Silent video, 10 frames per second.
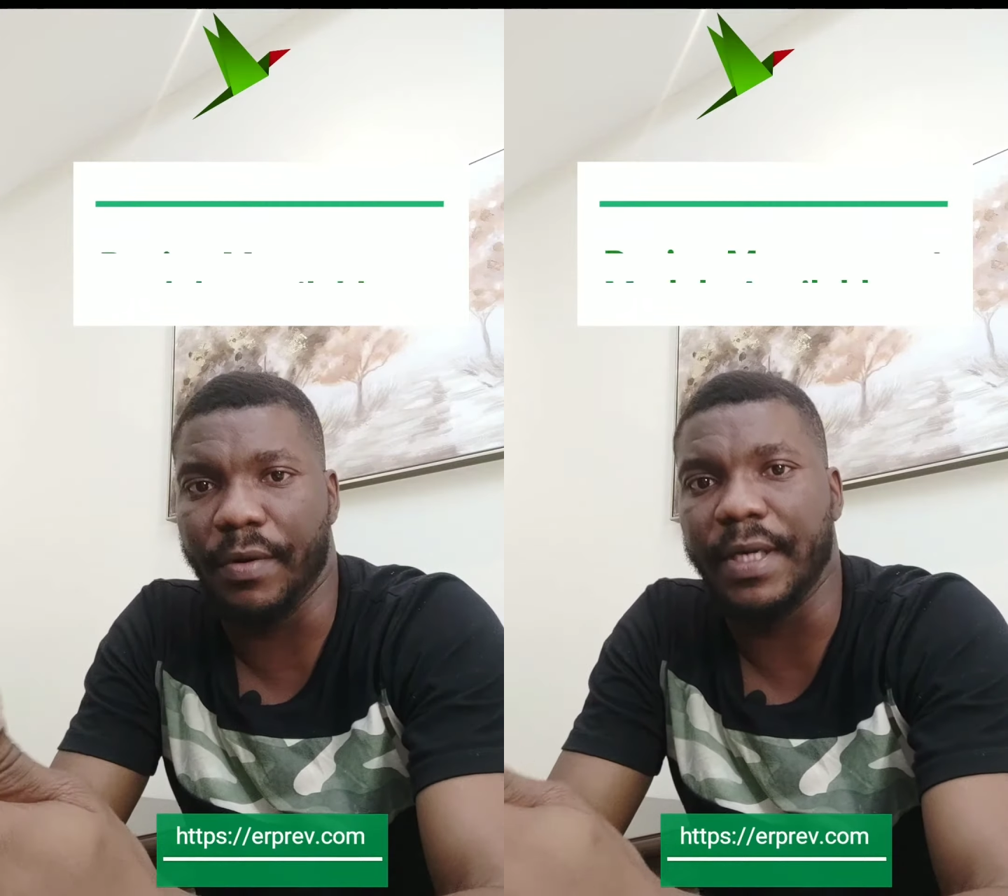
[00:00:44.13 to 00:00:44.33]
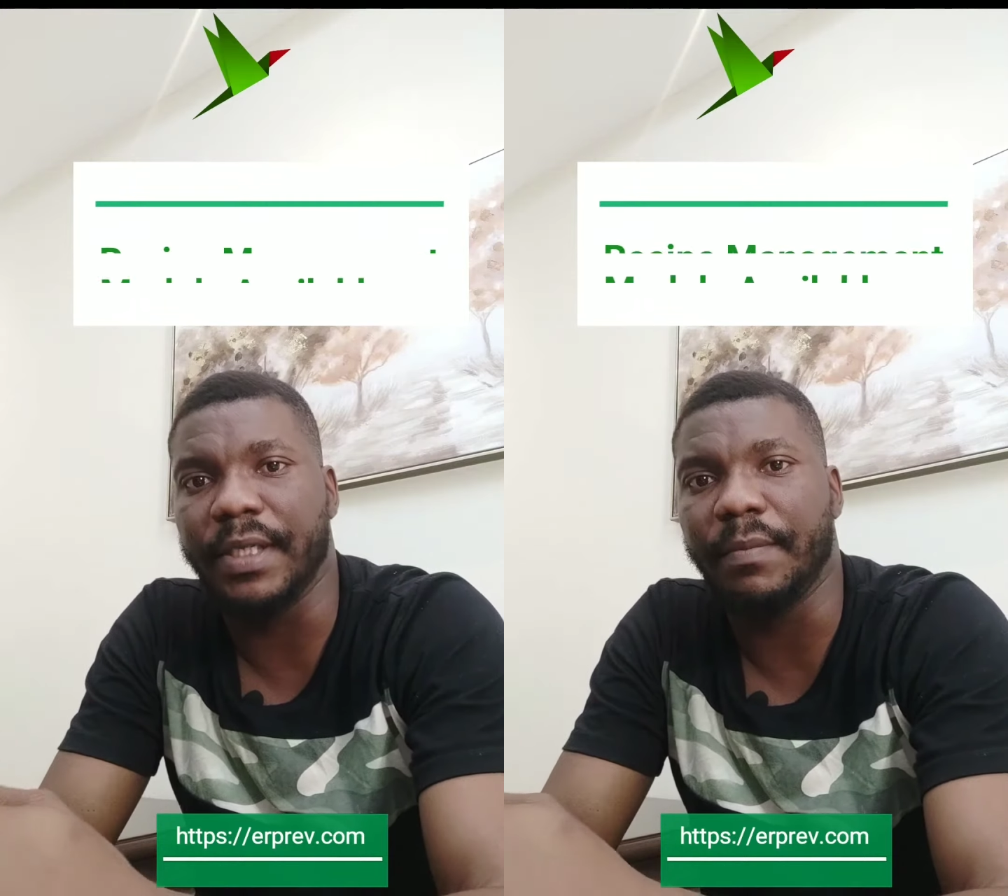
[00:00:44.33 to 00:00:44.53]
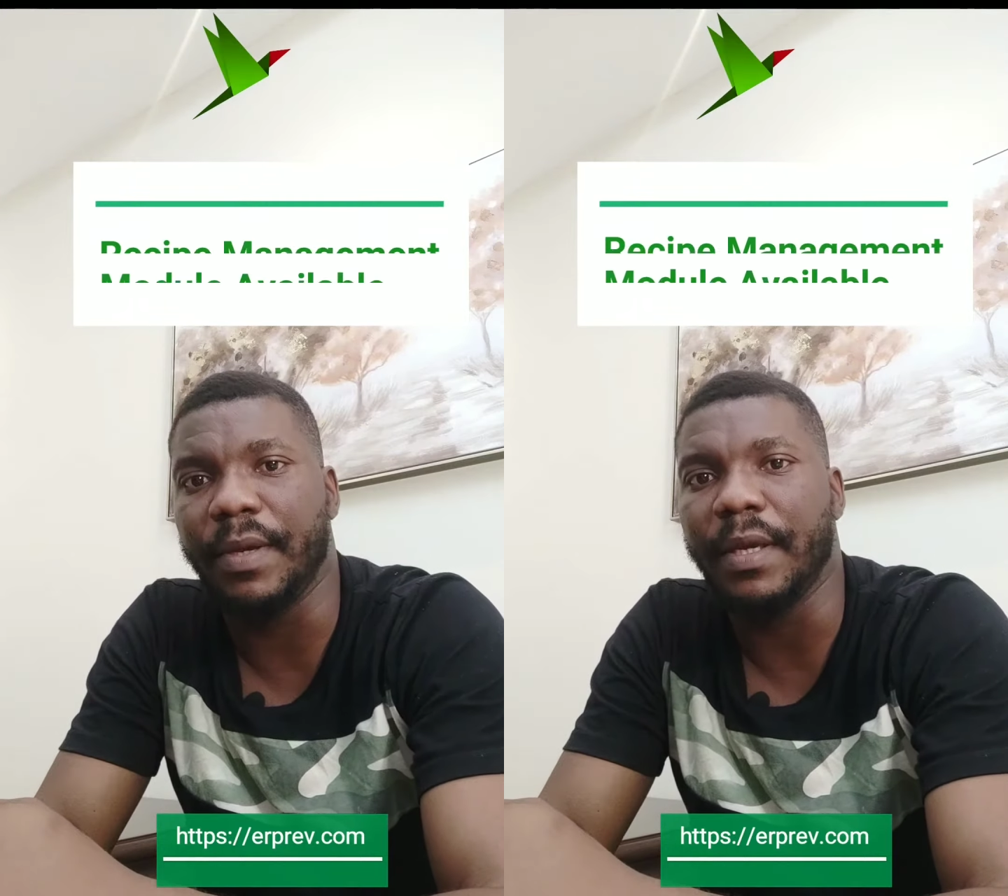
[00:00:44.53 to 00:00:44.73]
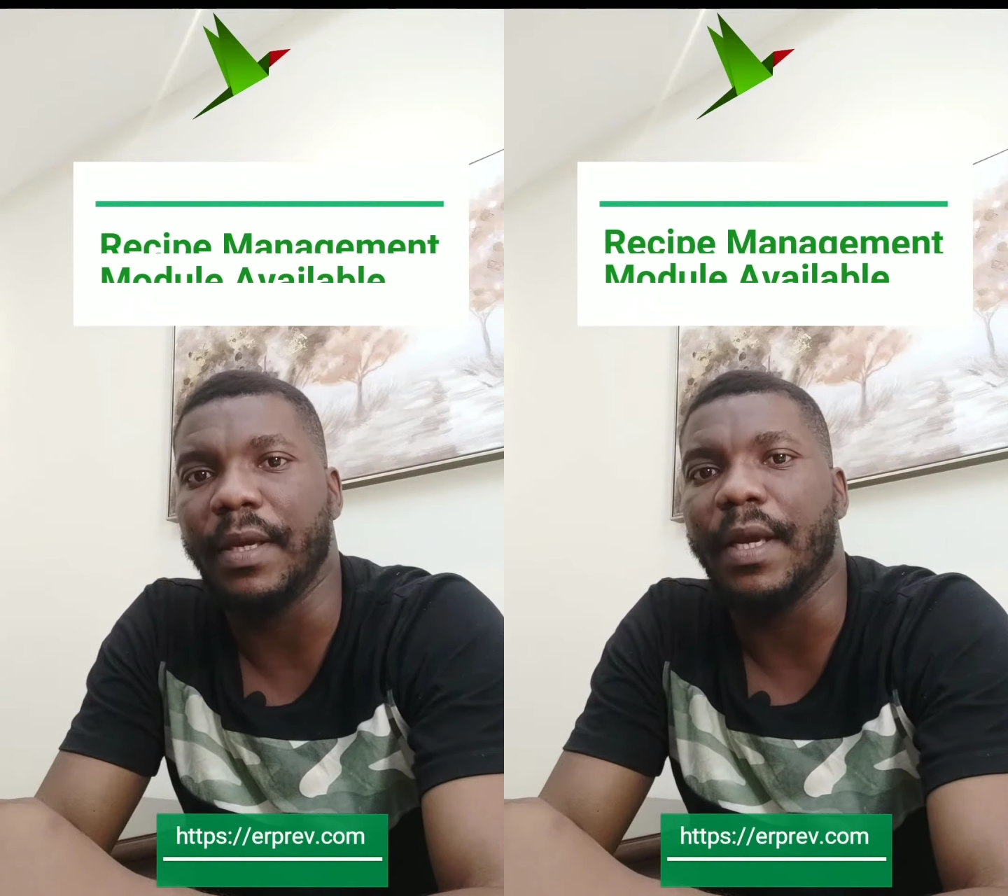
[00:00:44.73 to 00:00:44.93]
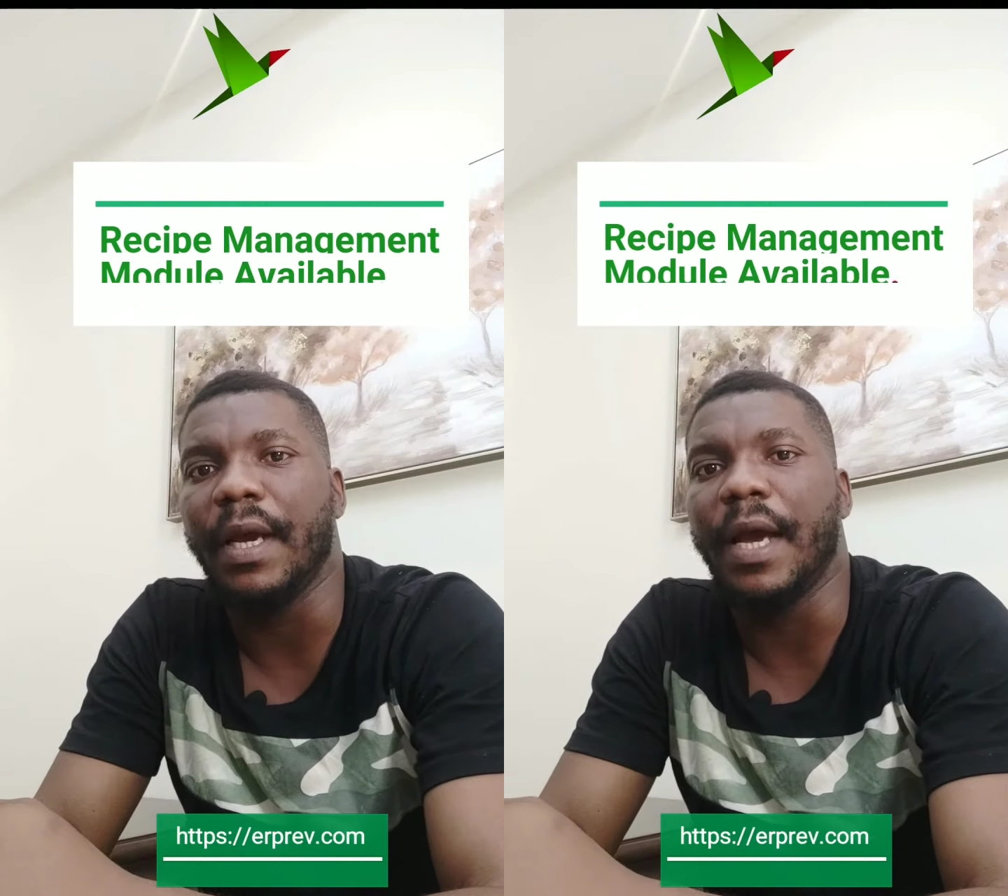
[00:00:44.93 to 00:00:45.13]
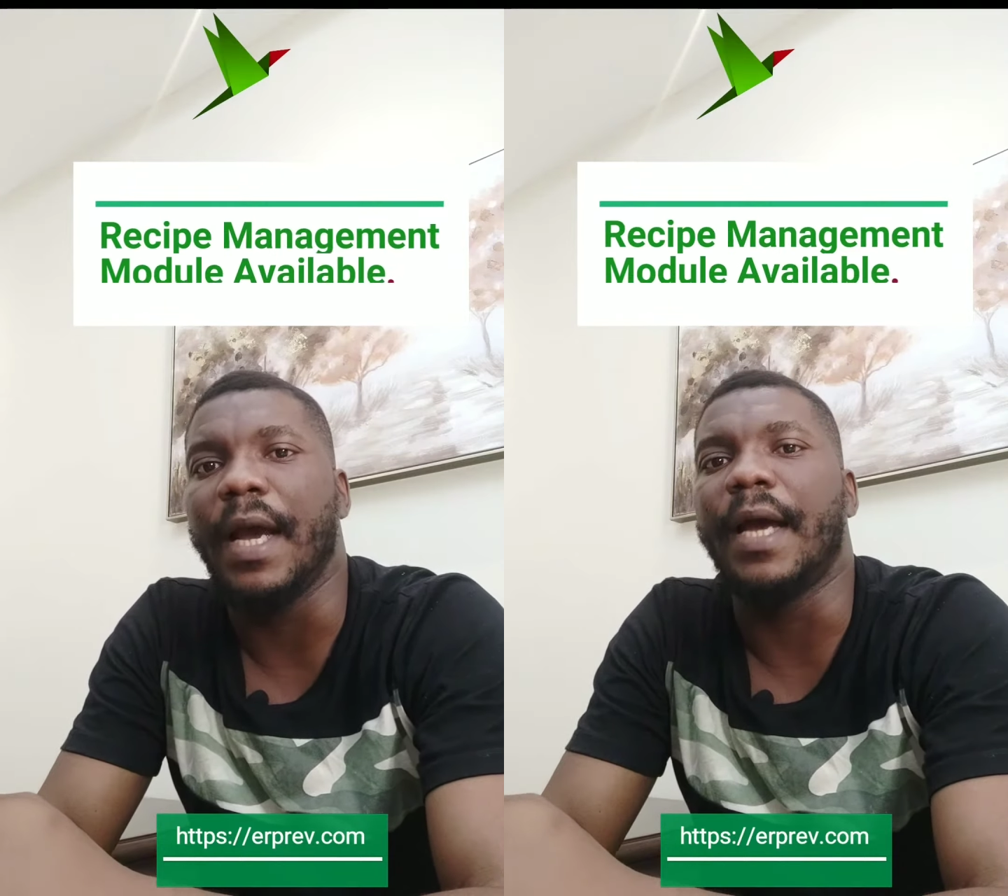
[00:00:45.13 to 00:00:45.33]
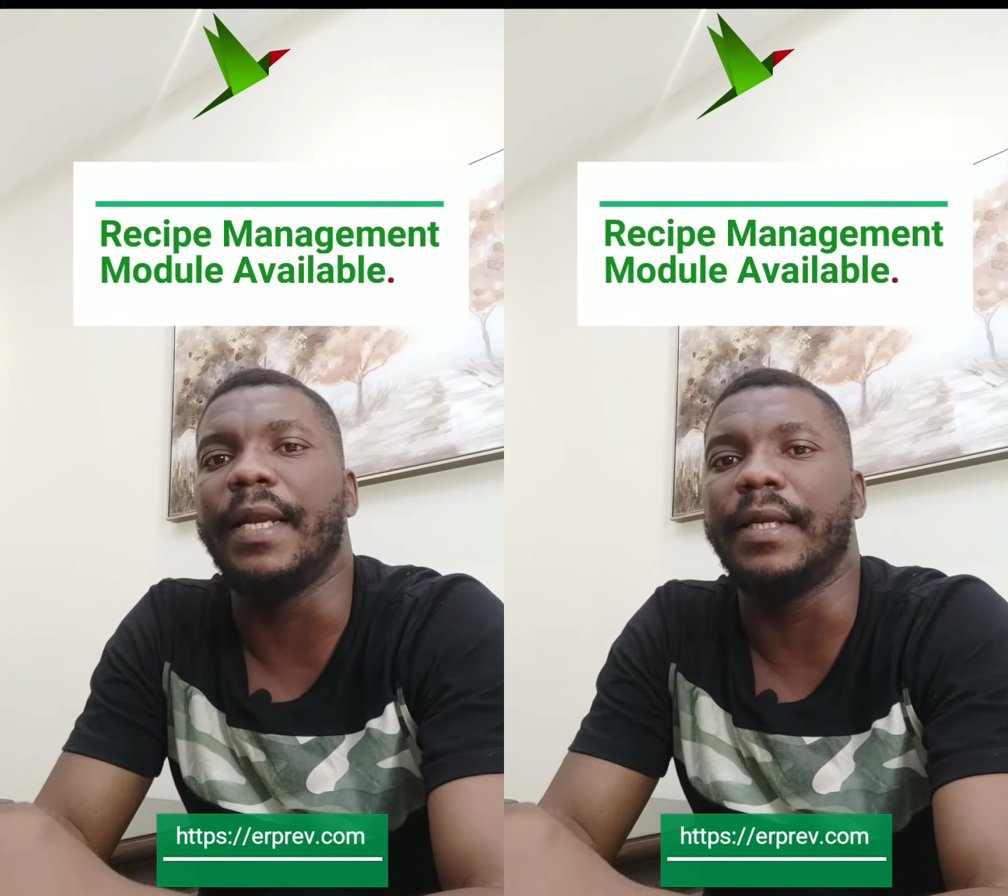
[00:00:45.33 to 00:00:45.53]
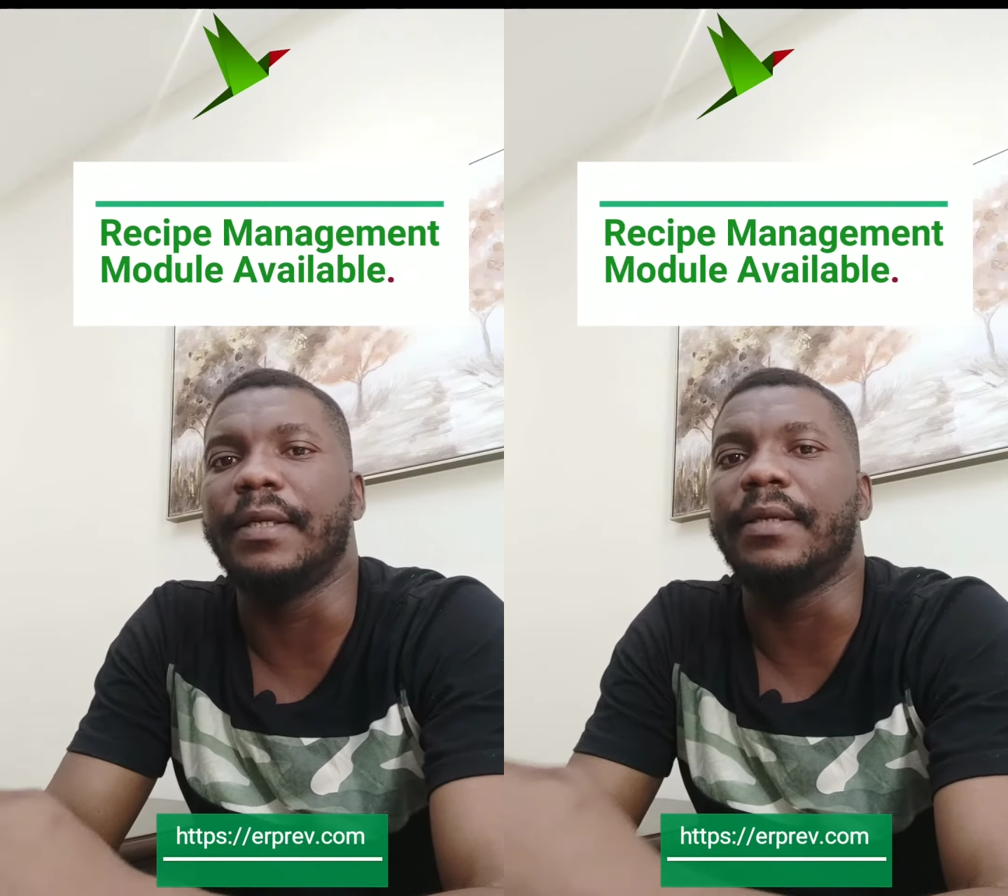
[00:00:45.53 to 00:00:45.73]
recipe
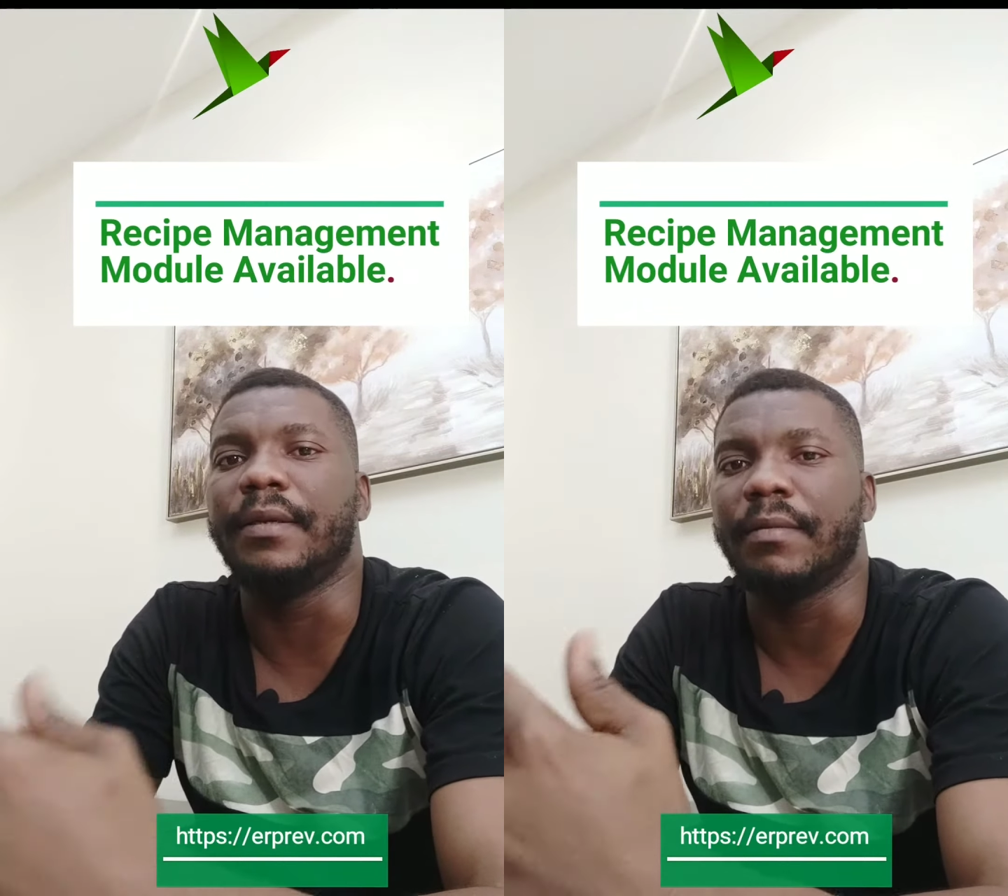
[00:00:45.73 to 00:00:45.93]
and